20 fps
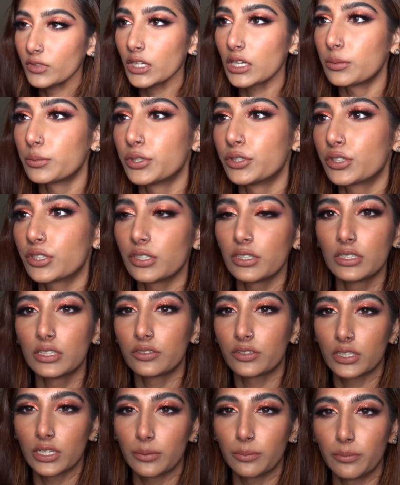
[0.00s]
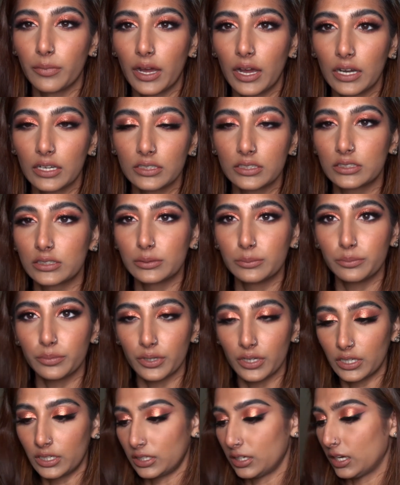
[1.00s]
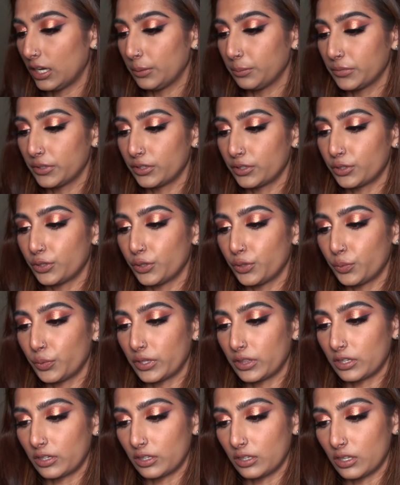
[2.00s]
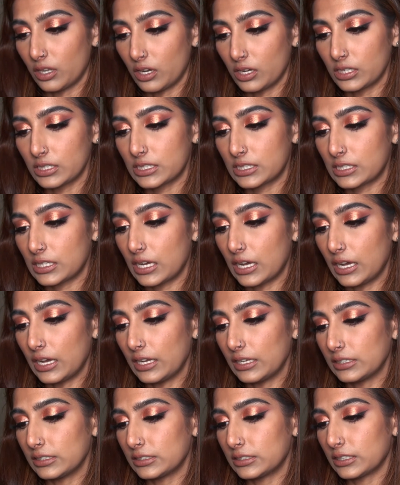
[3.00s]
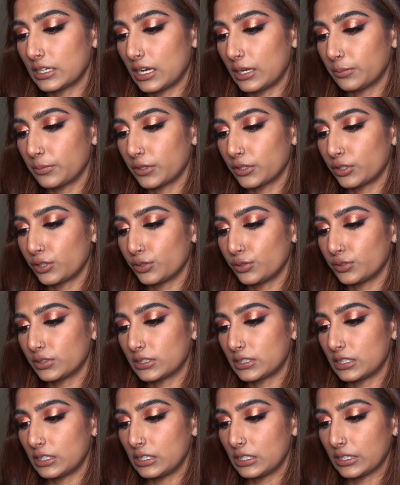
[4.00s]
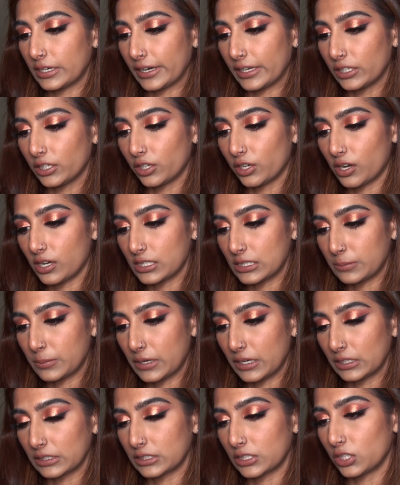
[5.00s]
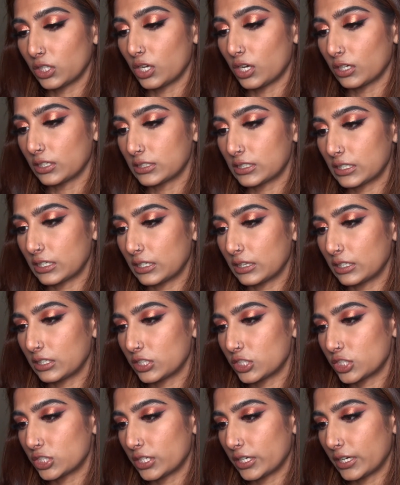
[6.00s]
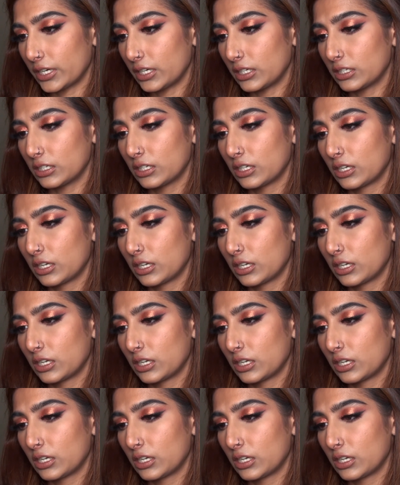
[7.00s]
I mean, you can leave it at matte, but I'm going to go with the gloss, and I'm going to use the KYLIE Cosmetics gloss in the shade